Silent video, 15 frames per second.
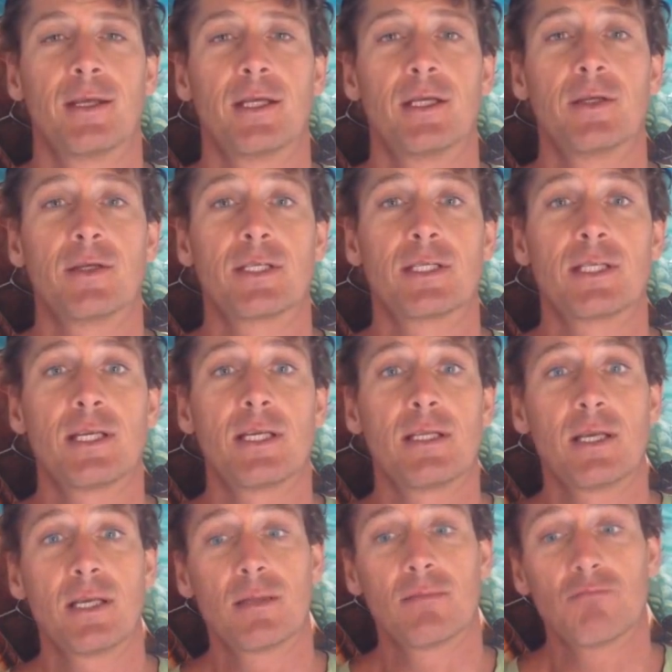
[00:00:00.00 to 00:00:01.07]
And you'll see
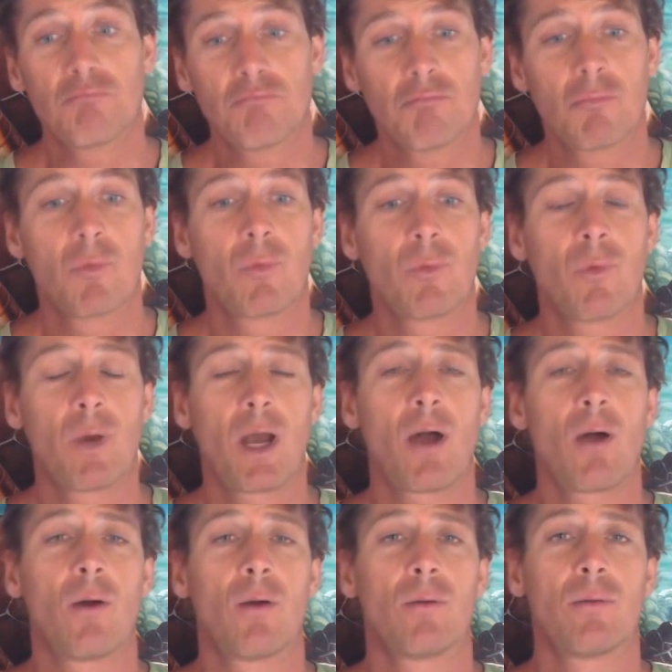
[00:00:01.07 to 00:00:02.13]
that,
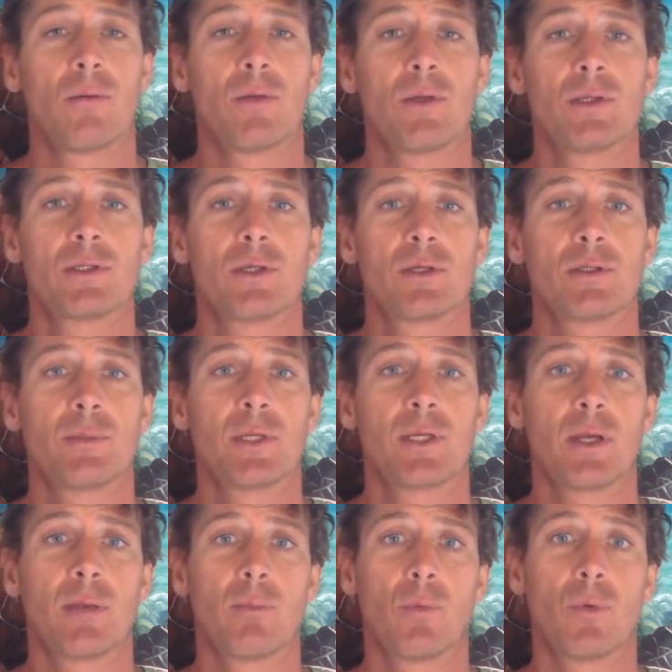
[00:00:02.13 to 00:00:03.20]
wow, you start to
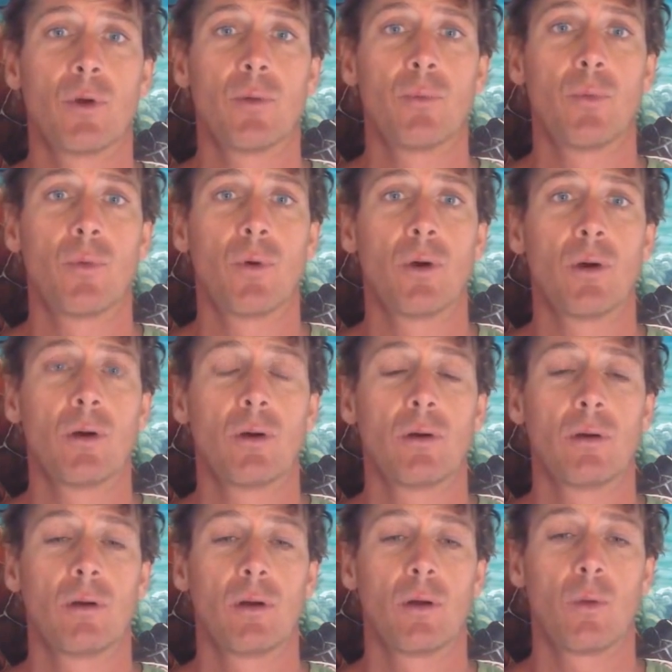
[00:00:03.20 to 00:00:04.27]
become more and more
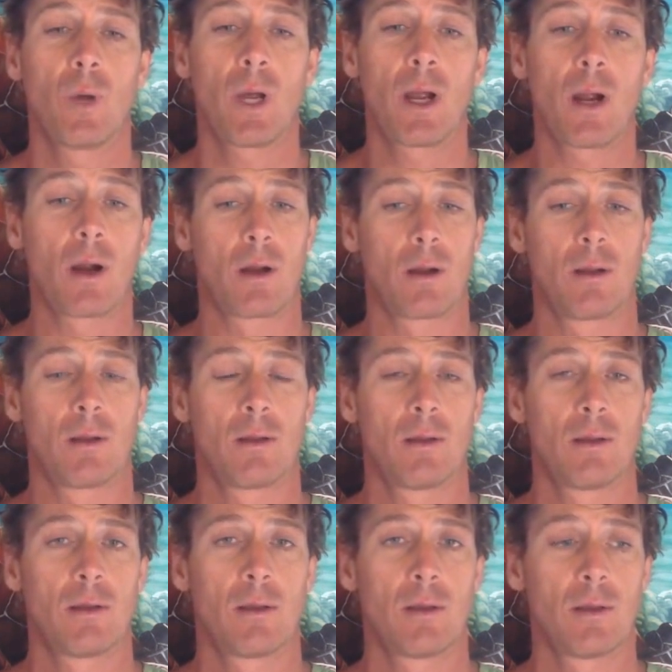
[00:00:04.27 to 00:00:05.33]
aware.
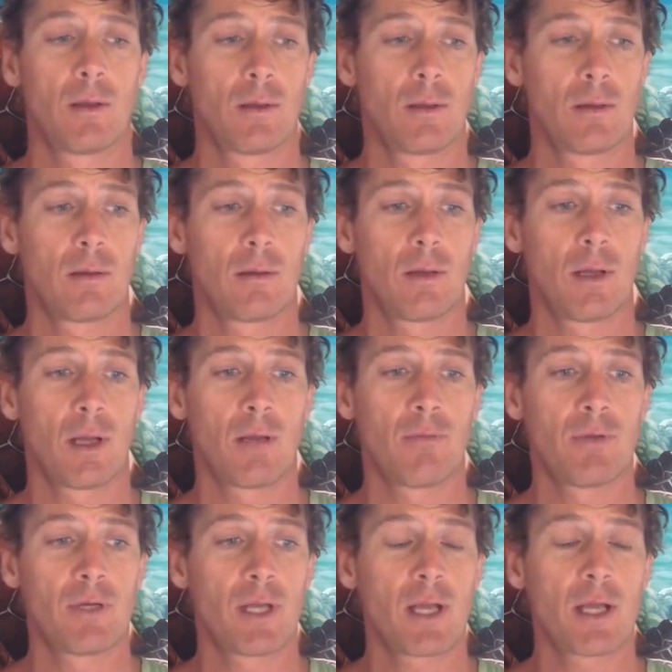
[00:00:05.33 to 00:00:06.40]

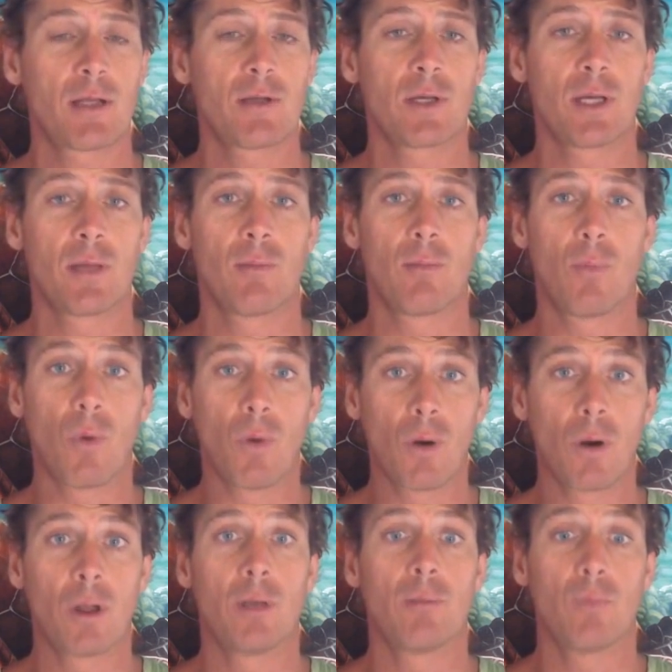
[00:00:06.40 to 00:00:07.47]
every day you get
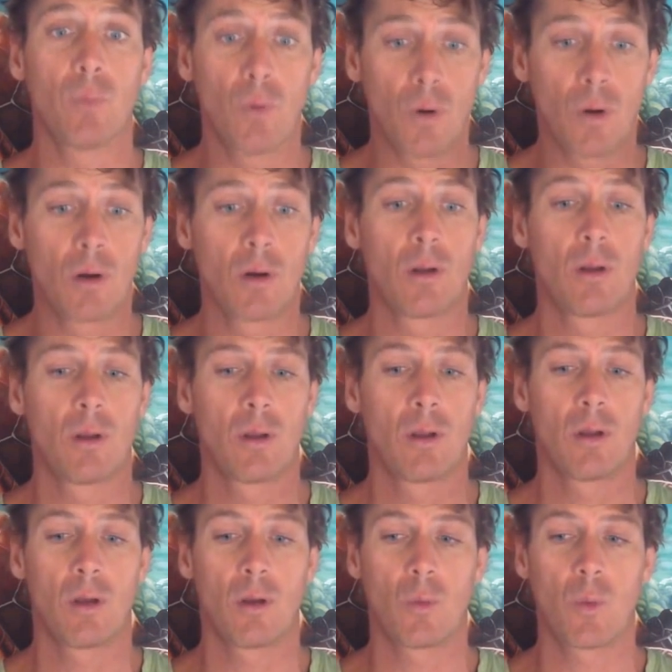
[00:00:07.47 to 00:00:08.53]
more and more
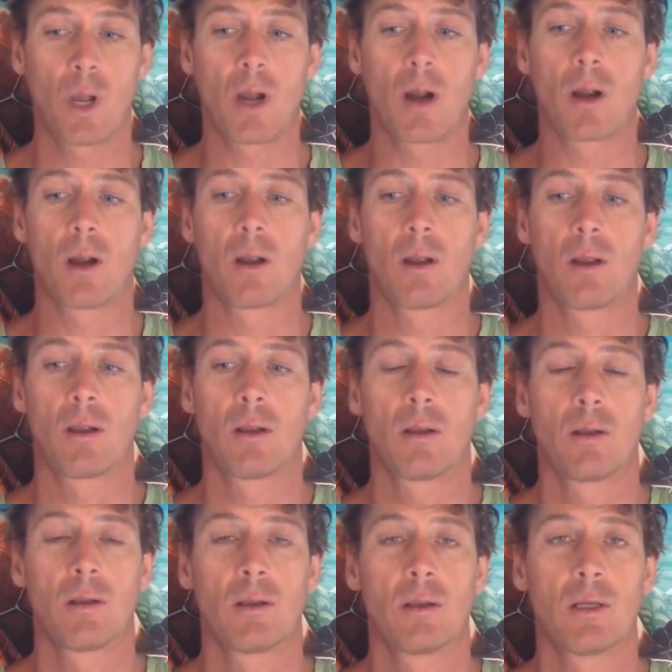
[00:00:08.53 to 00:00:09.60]
aware.
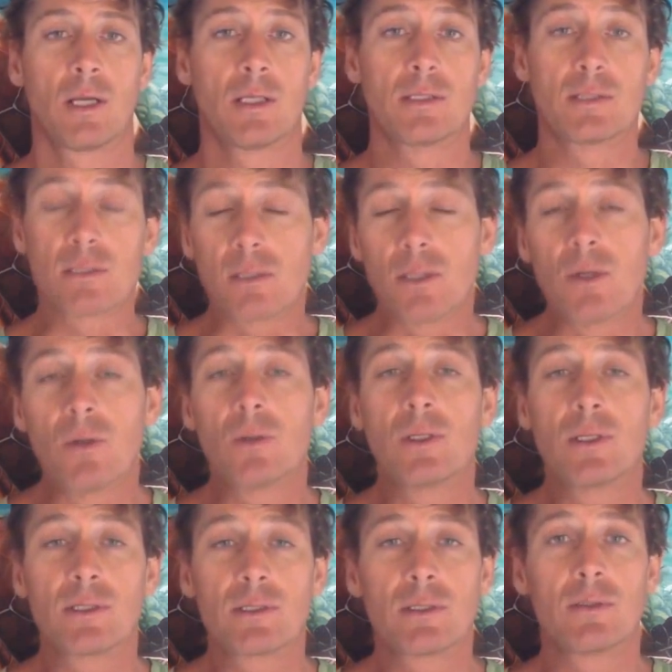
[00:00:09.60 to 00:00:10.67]
And
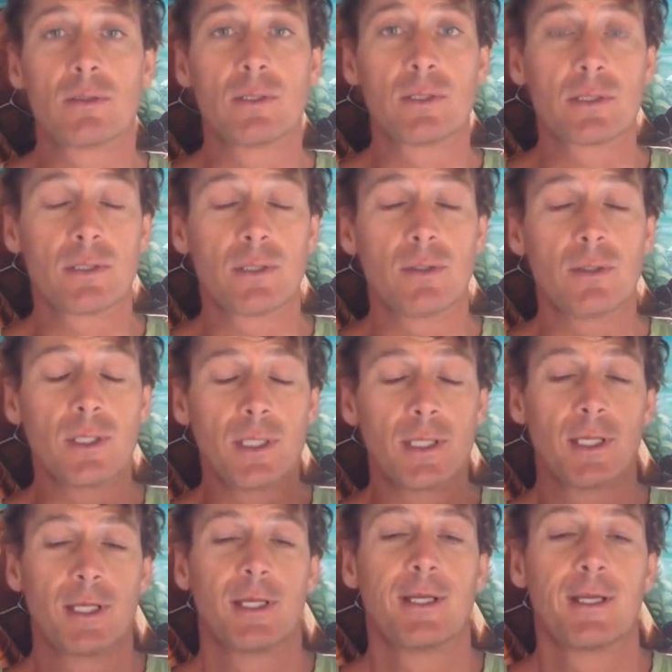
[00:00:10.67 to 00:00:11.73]
slowly, slowly, slowly,
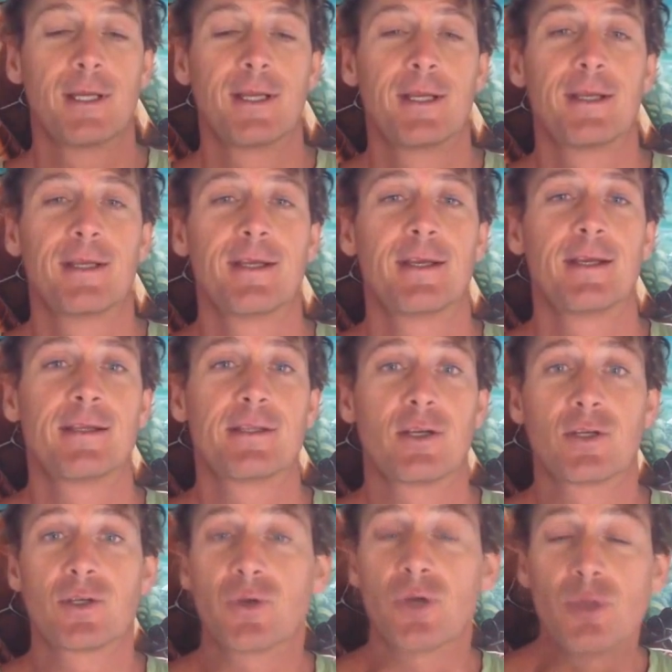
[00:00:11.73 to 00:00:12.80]
it
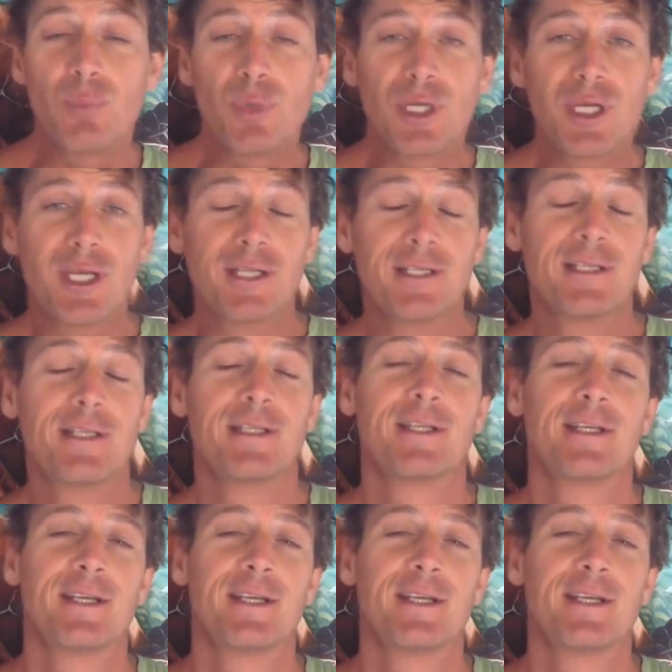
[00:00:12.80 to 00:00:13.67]
starts creeping in